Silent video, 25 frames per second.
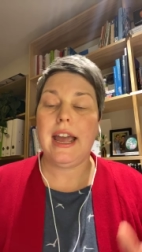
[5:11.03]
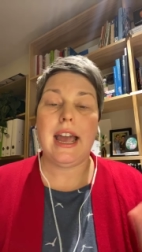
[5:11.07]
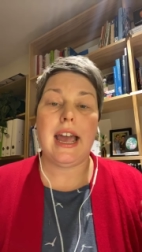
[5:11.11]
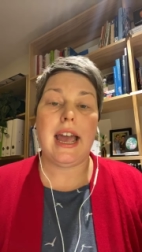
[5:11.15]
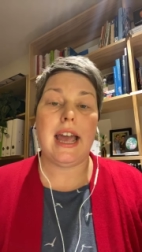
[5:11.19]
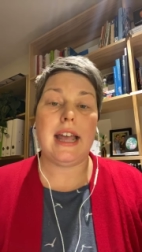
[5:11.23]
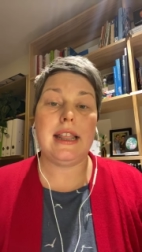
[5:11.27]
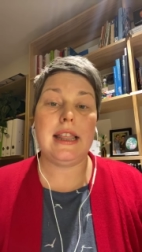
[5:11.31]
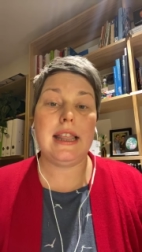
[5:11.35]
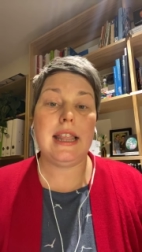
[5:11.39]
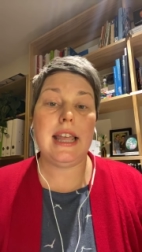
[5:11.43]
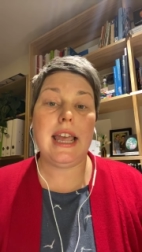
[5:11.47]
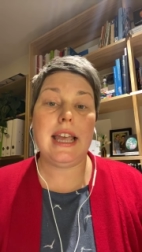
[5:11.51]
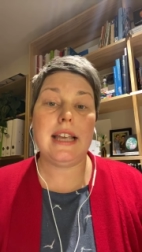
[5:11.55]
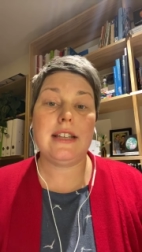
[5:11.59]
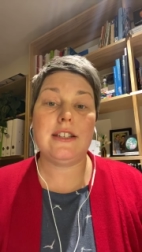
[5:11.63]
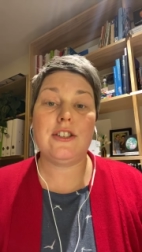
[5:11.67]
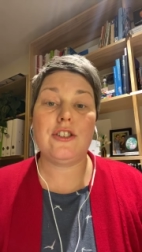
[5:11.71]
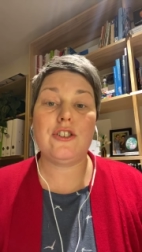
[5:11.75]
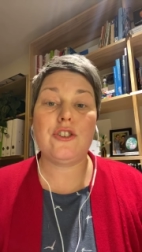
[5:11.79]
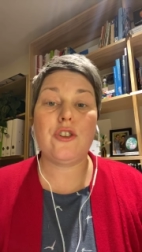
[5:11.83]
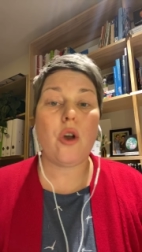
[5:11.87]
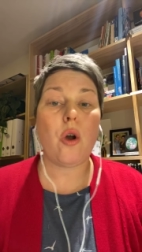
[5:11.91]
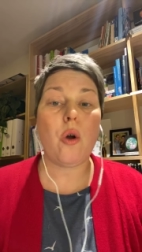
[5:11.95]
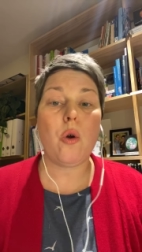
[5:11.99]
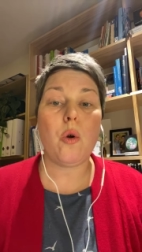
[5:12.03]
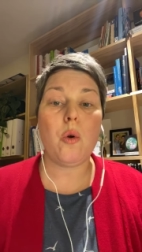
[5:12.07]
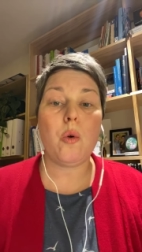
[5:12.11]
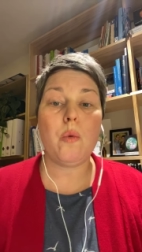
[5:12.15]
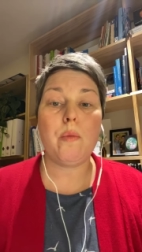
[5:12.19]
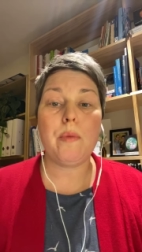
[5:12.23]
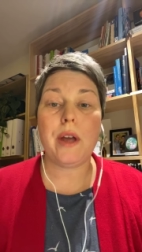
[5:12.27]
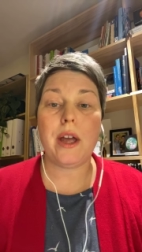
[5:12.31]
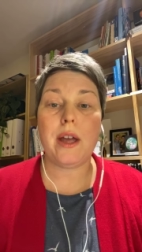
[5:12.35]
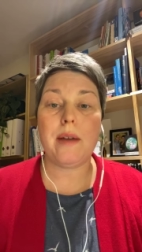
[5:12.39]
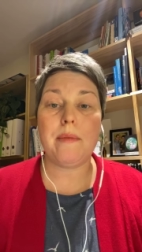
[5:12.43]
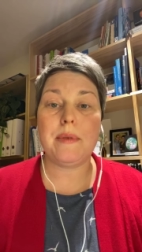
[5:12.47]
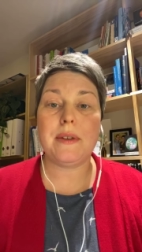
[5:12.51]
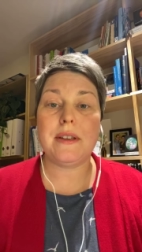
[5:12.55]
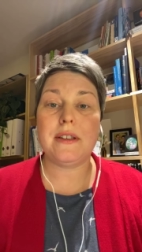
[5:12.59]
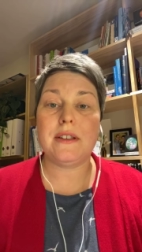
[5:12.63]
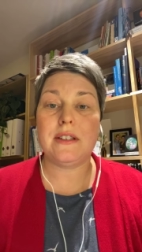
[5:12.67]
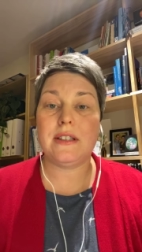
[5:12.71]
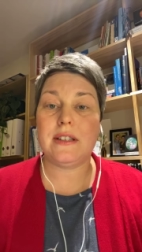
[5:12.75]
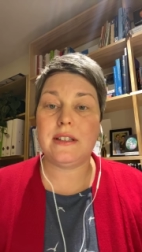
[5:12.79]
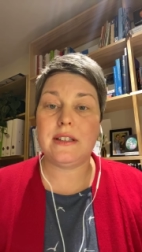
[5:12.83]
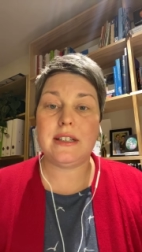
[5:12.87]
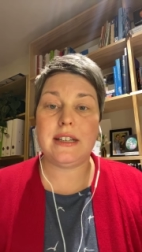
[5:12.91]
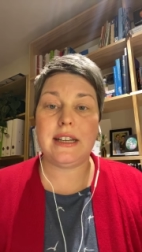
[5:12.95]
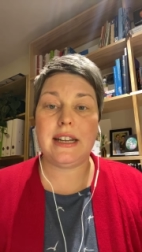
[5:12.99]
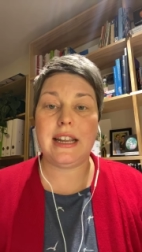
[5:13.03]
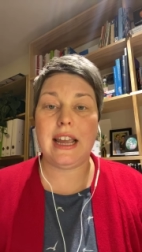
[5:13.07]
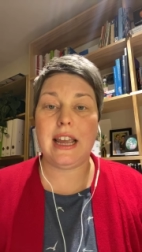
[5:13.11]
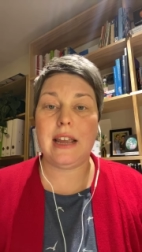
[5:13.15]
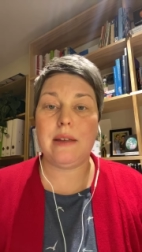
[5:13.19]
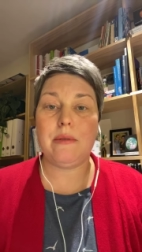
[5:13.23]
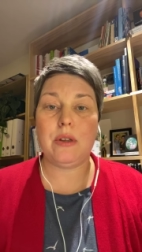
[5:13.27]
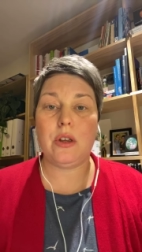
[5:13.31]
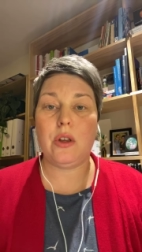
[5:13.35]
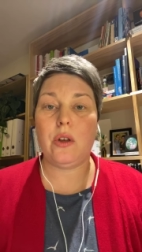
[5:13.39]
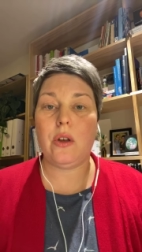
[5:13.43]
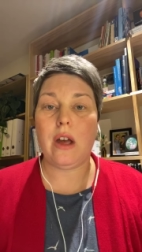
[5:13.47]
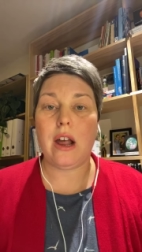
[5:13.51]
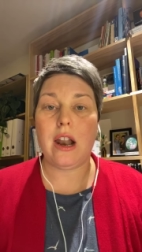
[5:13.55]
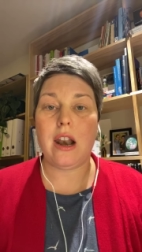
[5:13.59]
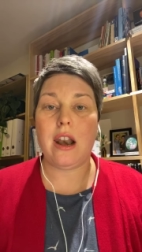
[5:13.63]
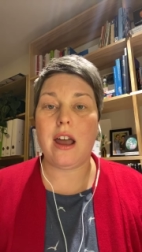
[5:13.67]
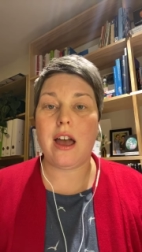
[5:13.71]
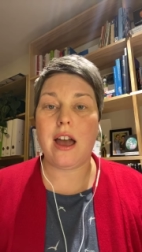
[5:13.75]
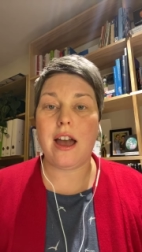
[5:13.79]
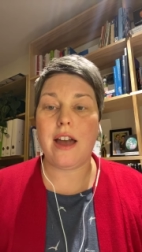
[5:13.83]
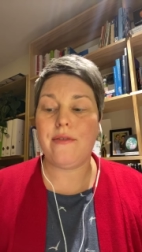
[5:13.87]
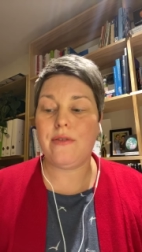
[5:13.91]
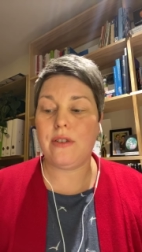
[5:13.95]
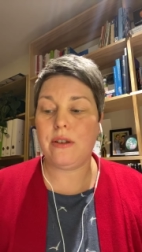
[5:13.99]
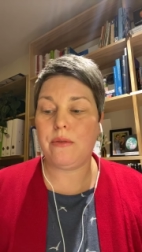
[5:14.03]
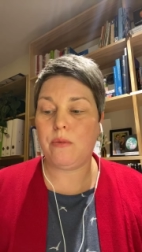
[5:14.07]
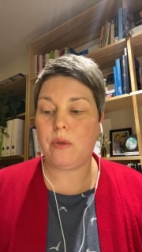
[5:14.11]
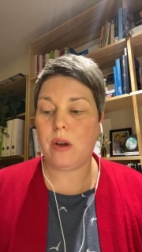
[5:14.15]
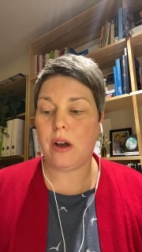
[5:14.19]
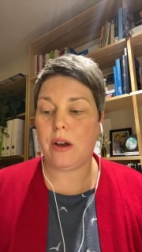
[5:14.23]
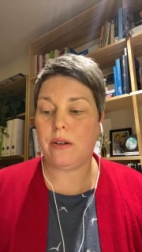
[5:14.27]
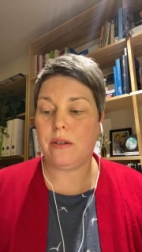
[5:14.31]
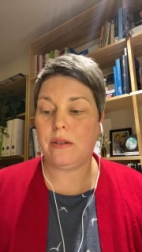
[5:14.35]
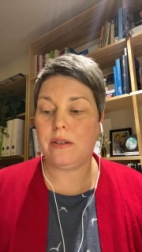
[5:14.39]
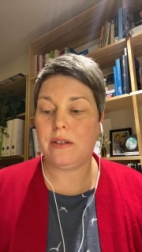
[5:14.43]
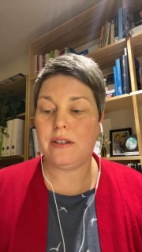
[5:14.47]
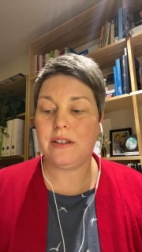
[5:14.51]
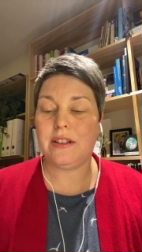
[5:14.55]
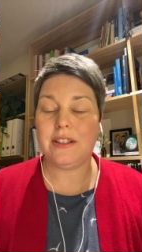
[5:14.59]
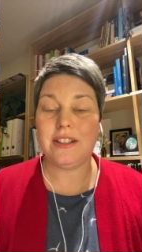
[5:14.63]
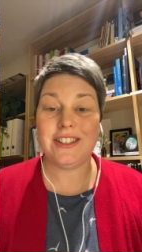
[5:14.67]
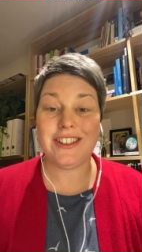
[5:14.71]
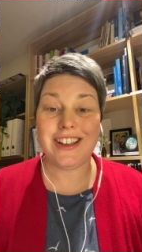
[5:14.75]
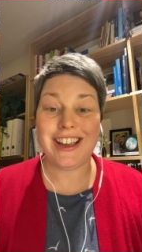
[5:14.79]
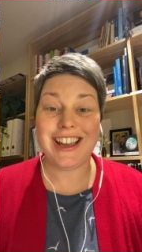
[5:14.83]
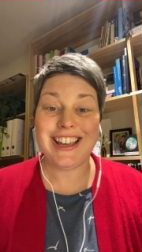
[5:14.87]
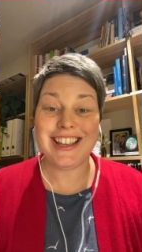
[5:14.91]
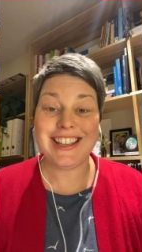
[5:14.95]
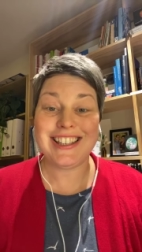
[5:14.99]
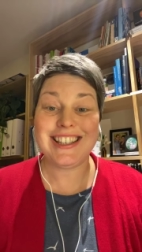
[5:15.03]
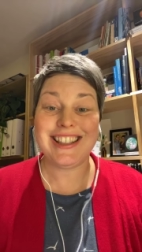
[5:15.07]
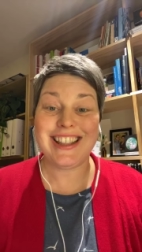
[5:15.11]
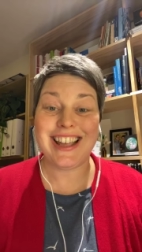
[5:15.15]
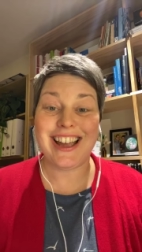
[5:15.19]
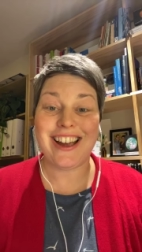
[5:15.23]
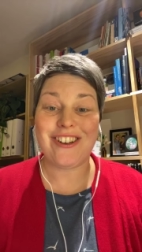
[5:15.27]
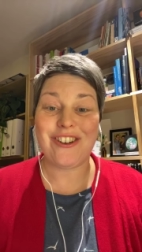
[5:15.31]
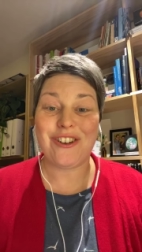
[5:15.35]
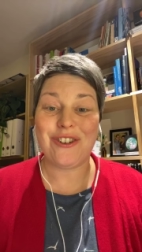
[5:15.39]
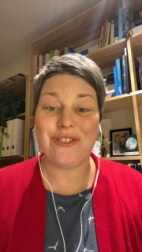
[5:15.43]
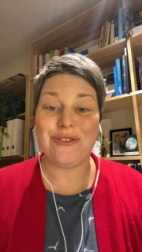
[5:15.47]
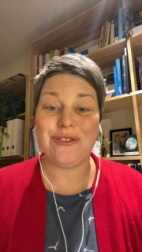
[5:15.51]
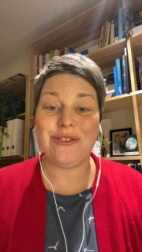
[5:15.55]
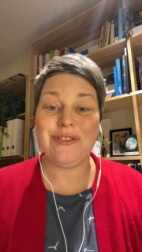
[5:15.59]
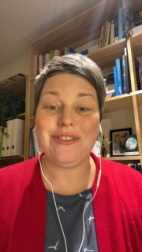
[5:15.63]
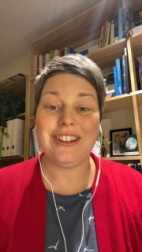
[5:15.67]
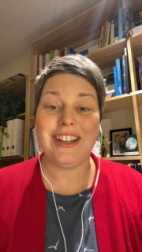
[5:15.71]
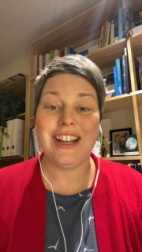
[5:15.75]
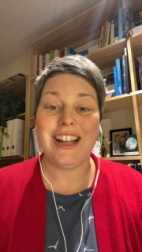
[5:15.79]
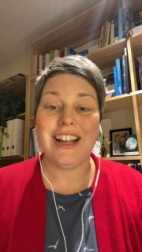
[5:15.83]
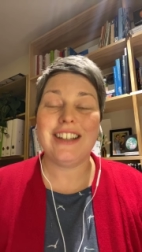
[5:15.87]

And their sole purpose is to keep you alive and well. So isn't that cool?